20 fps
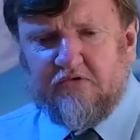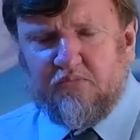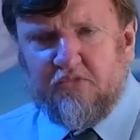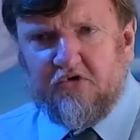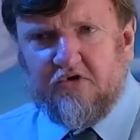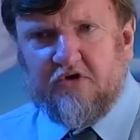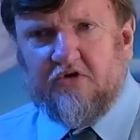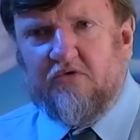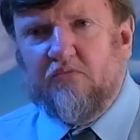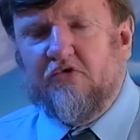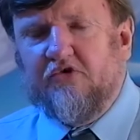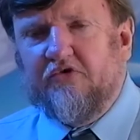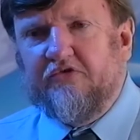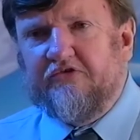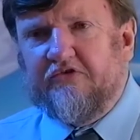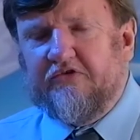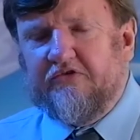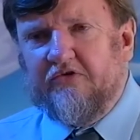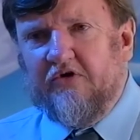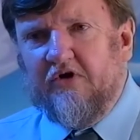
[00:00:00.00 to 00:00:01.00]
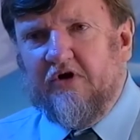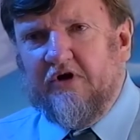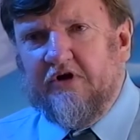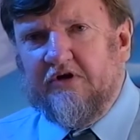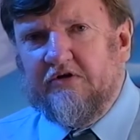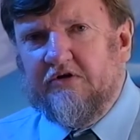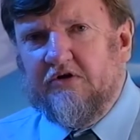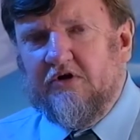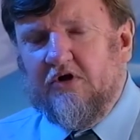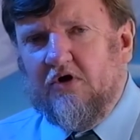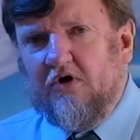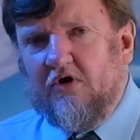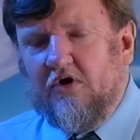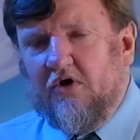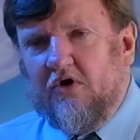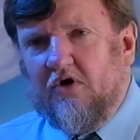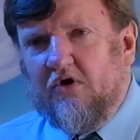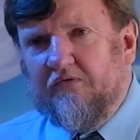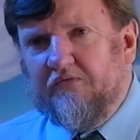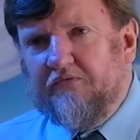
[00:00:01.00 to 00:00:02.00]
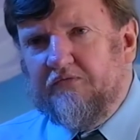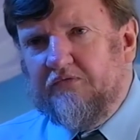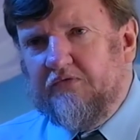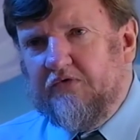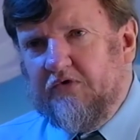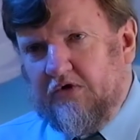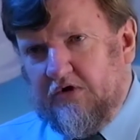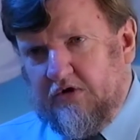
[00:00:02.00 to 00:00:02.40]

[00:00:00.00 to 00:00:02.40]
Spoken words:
that Burke and Wills had died of